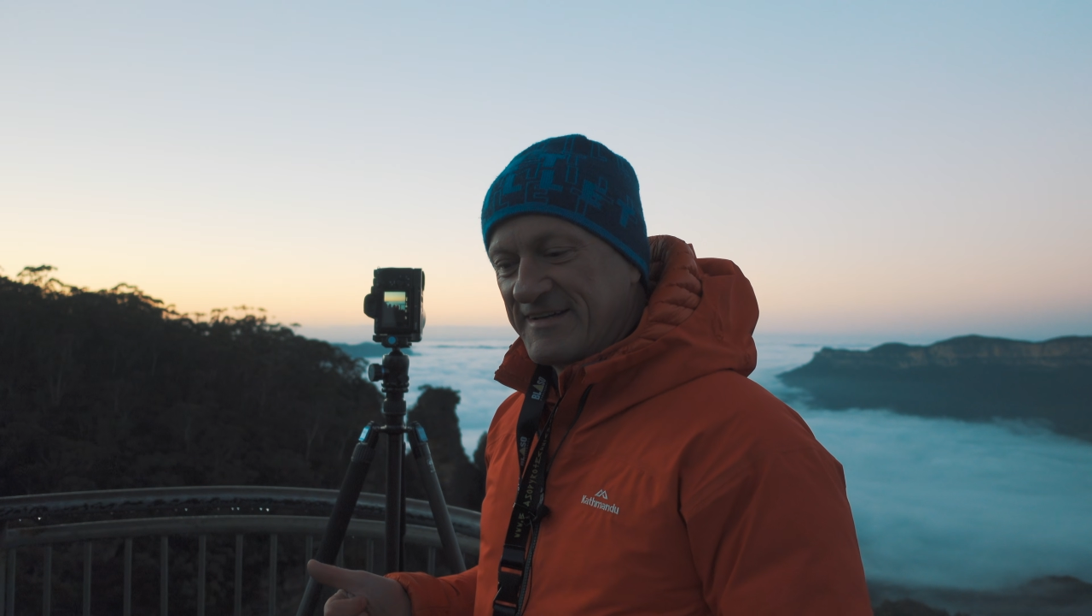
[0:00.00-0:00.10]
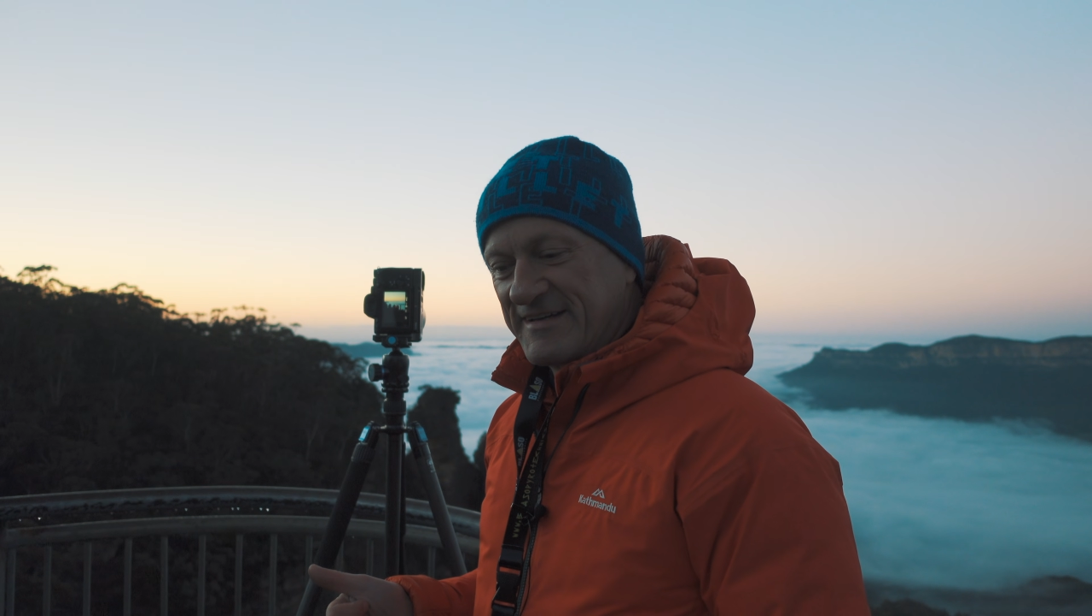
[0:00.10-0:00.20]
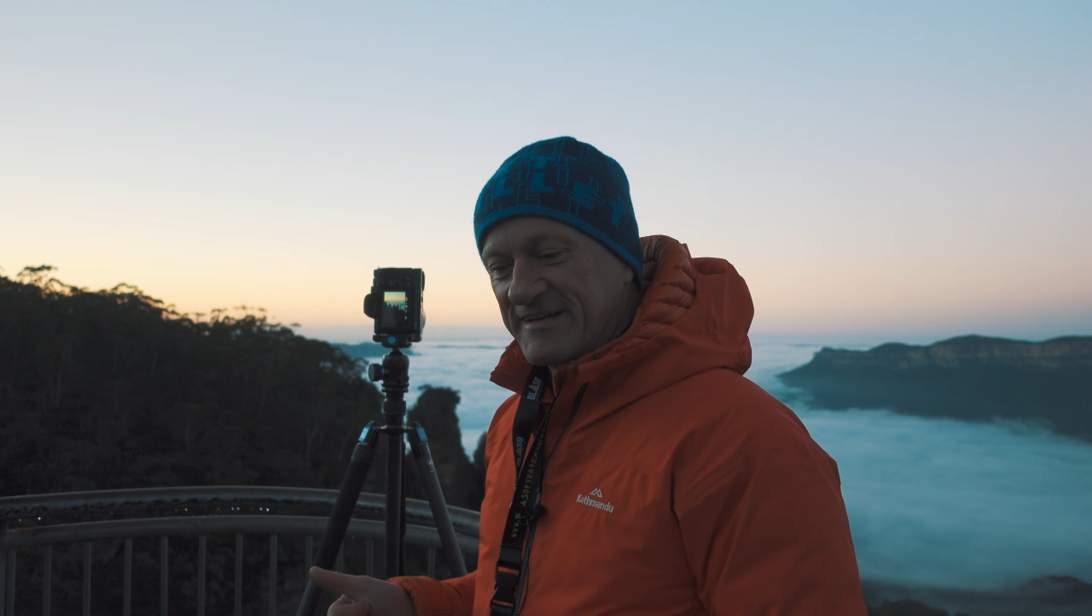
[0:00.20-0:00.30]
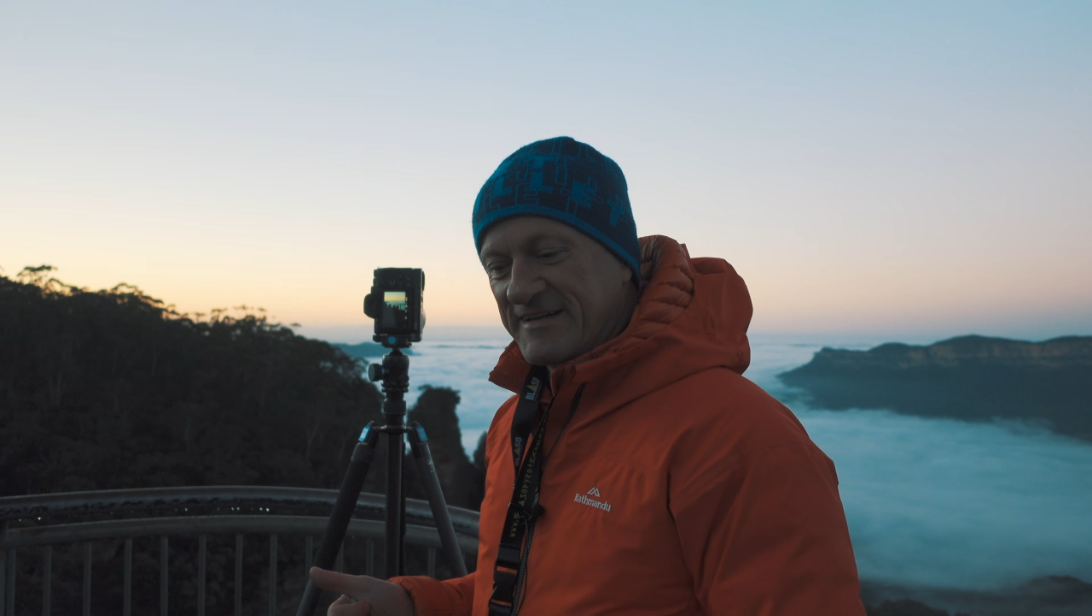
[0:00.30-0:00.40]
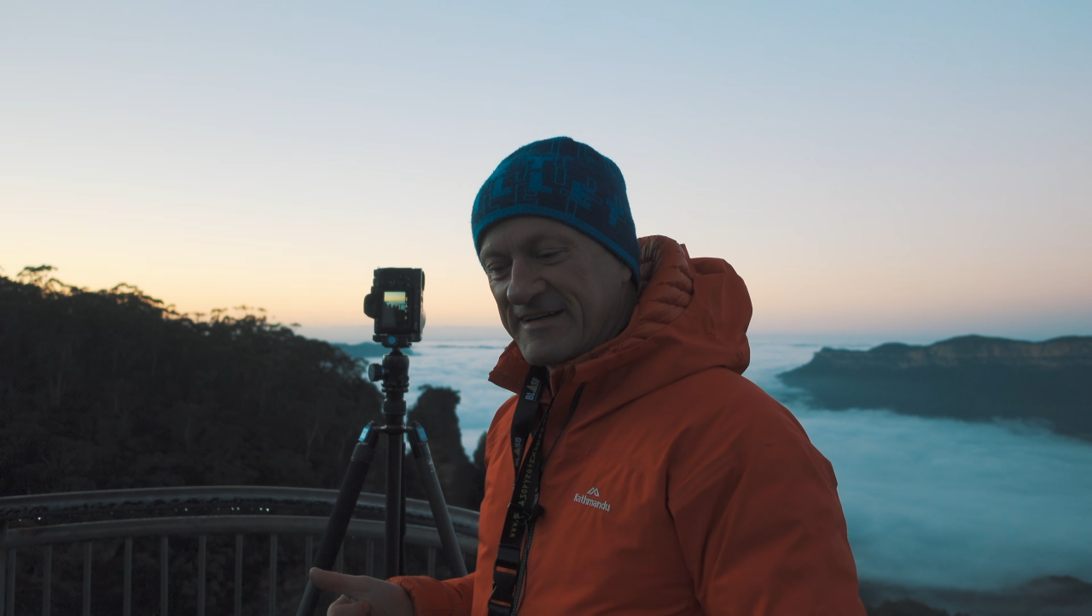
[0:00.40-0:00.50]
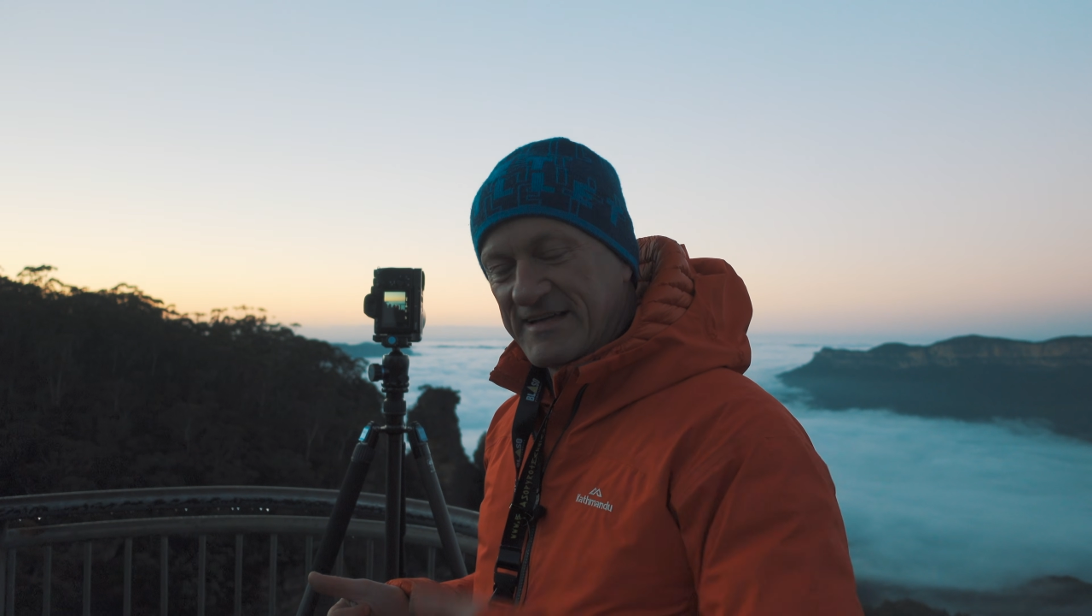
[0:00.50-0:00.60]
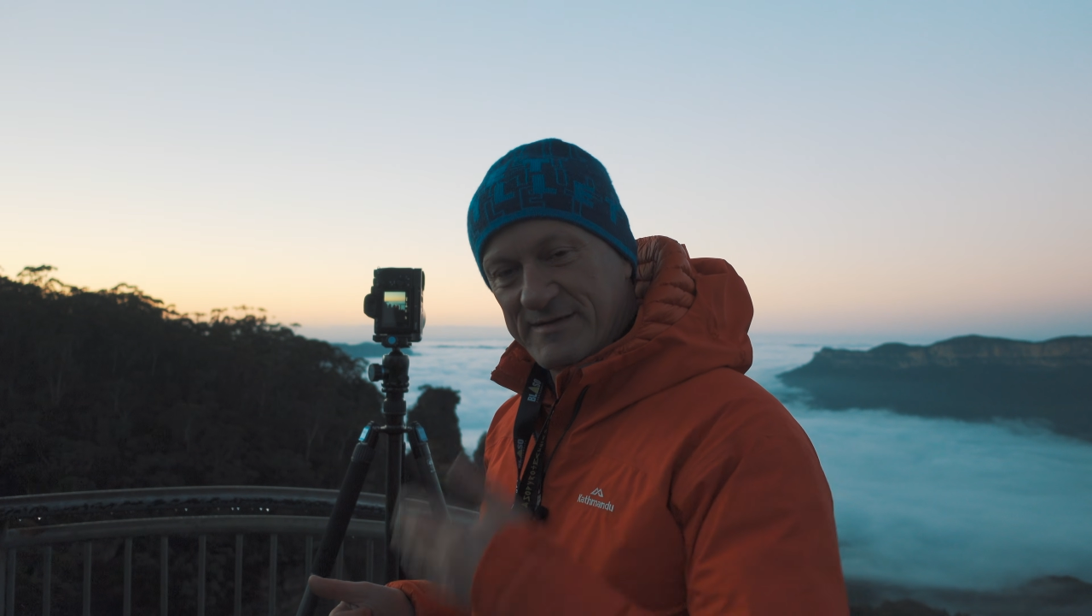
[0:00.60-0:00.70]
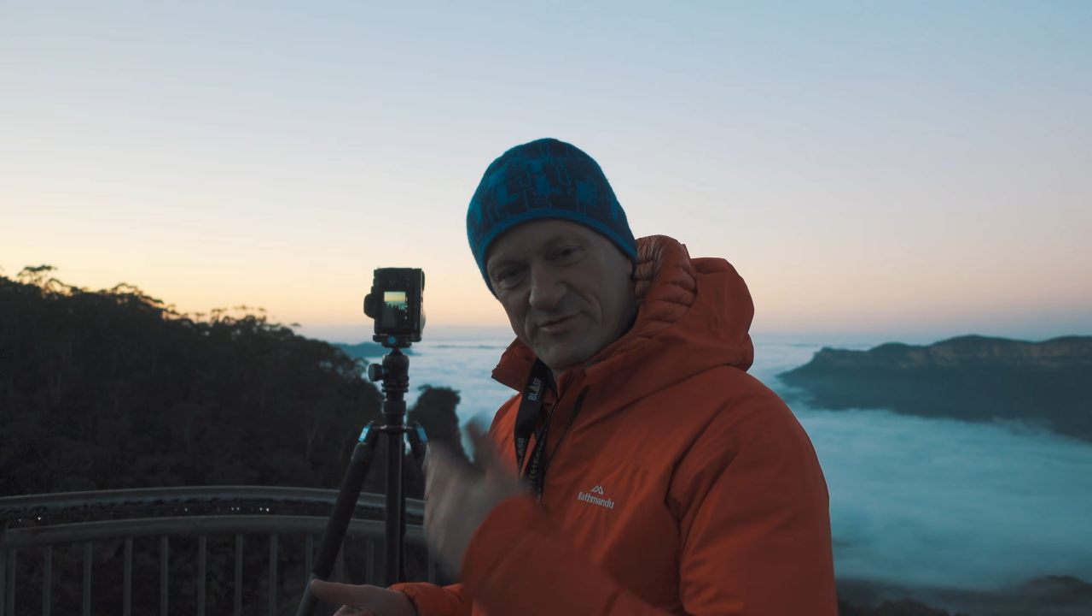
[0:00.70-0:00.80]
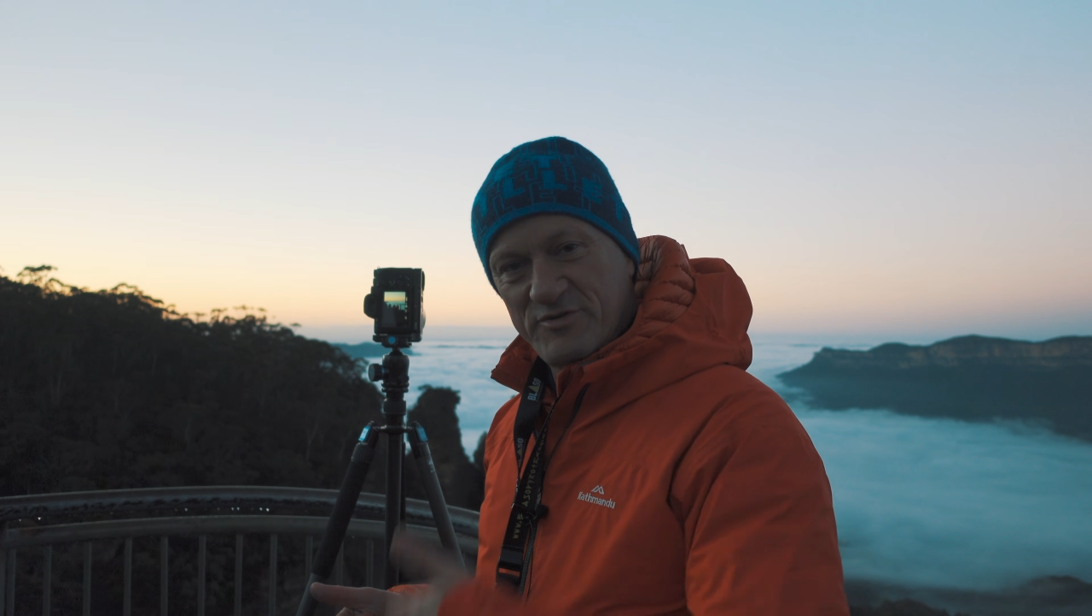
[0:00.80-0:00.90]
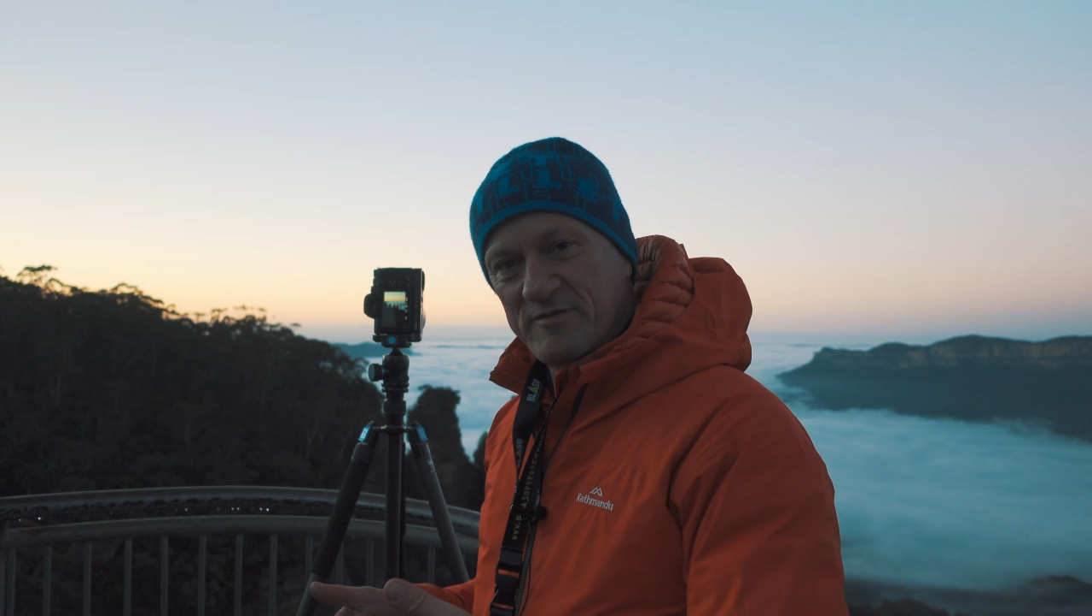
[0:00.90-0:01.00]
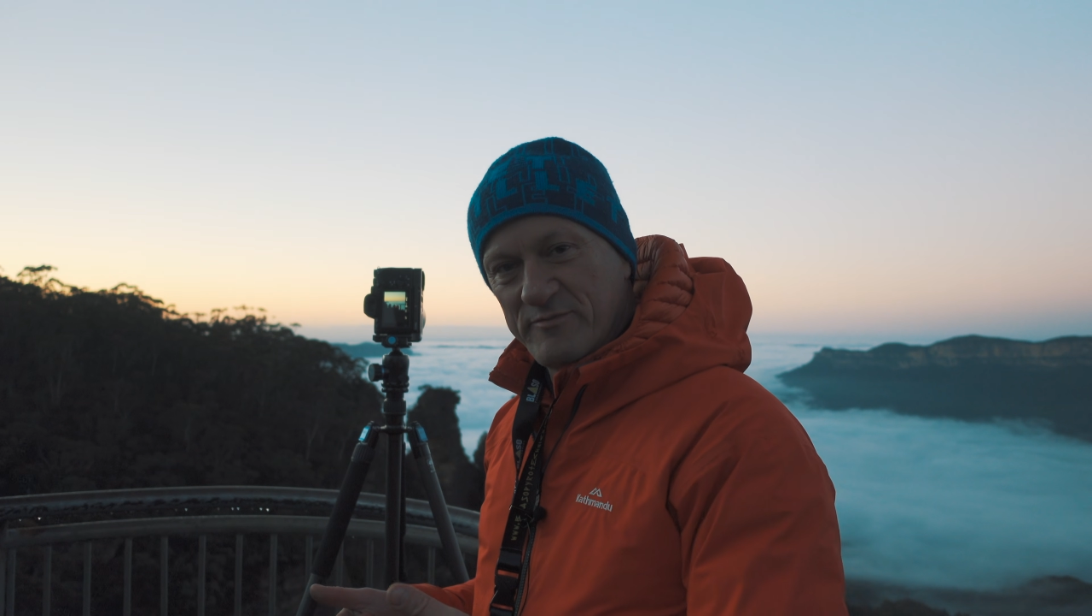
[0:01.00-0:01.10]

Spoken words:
and I'm shooting